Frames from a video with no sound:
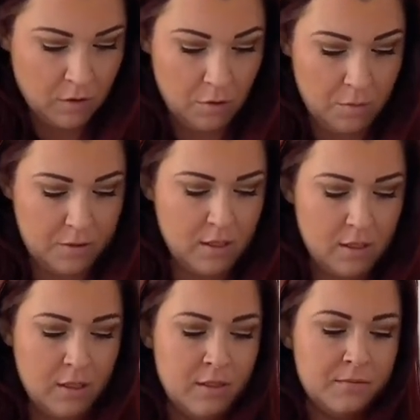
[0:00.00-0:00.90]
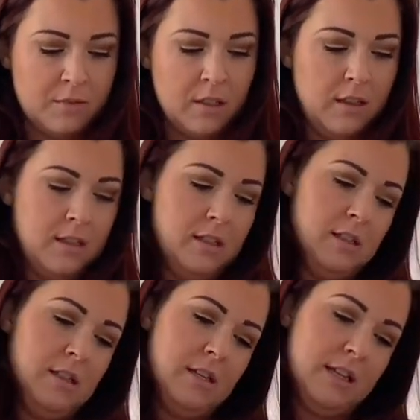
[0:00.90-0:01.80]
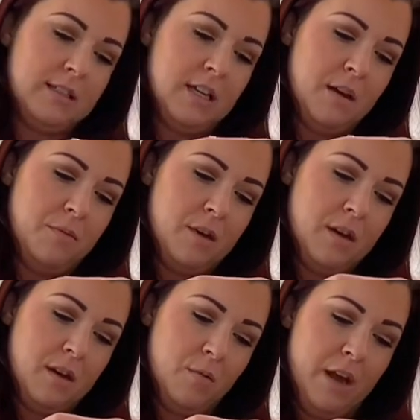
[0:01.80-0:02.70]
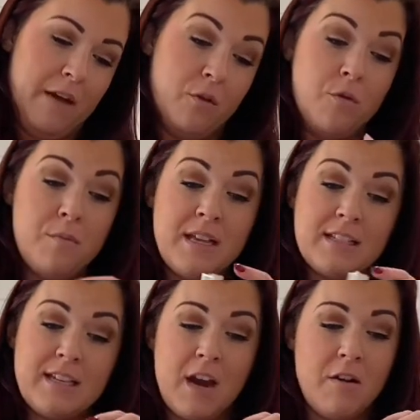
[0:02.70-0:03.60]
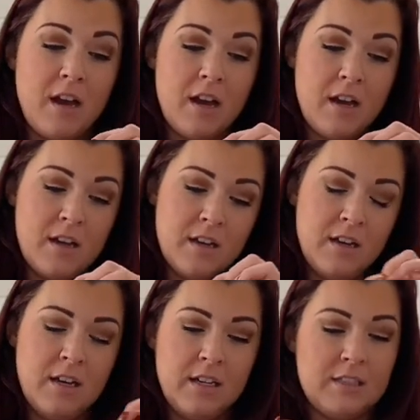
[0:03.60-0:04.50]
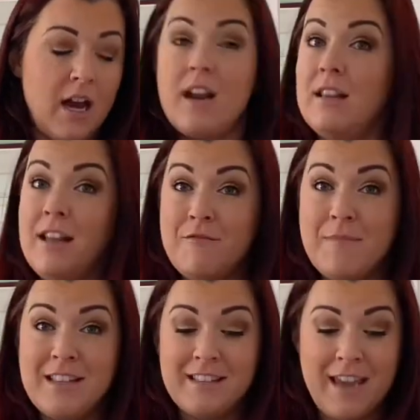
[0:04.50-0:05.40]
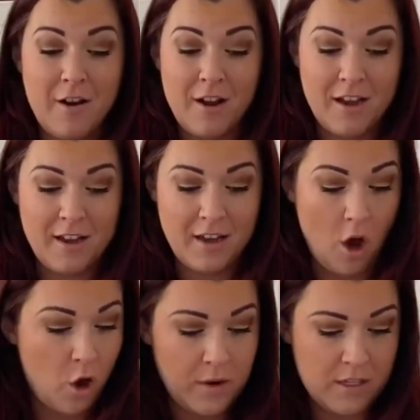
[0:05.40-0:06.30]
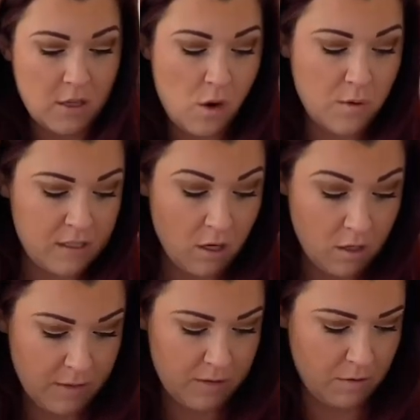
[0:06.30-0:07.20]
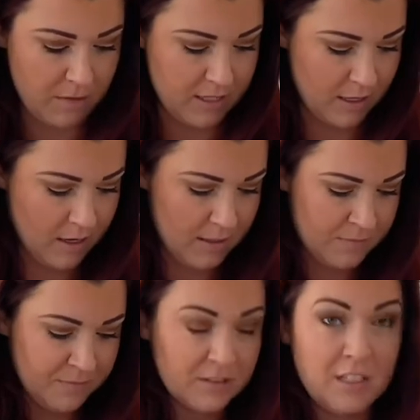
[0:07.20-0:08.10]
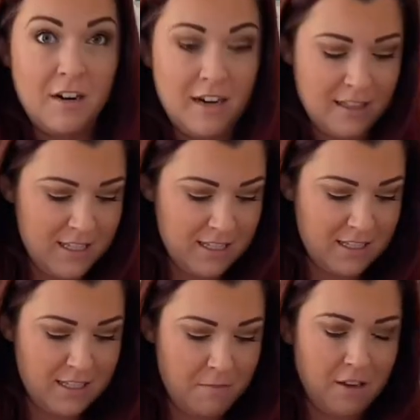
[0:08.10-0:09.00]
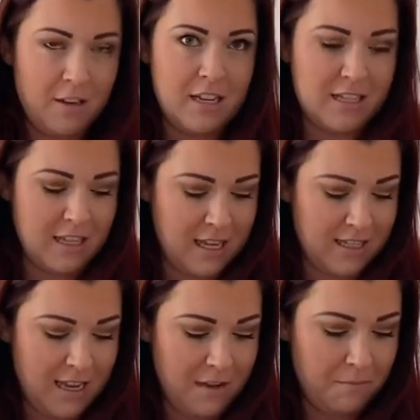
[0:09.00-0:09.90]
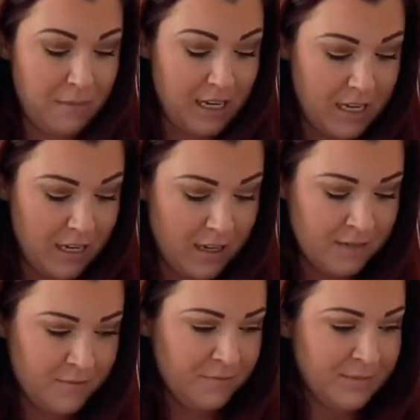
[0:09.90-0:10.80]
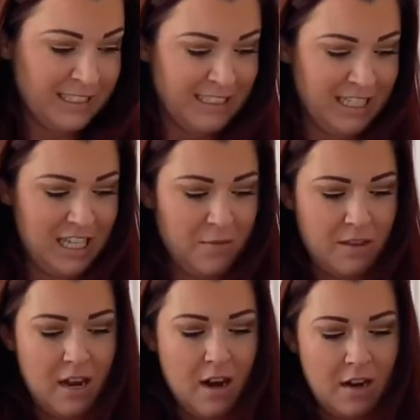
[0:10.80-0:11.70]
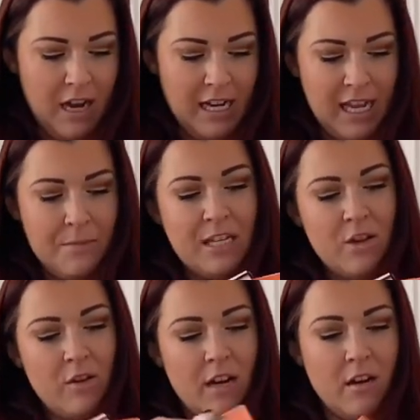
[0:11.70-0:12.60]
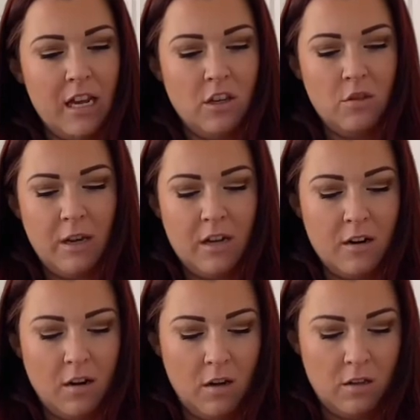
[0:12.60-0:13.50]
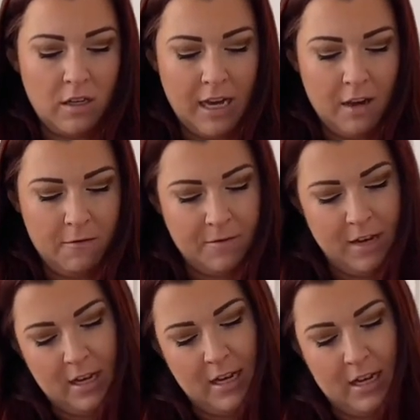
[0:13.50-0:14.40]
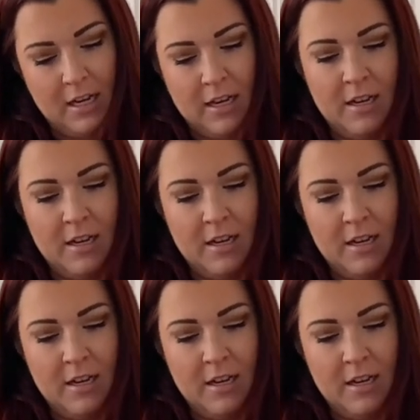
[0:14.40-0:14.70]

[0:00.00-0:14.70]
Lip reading: Oops. Next up, we have a little mascara. Gotta love mascara. Always, always, always wear mascara. All right, this is some goodies that they sent me. Let's see what they are. An IPSY Creator Incubator. Oh, look how fun.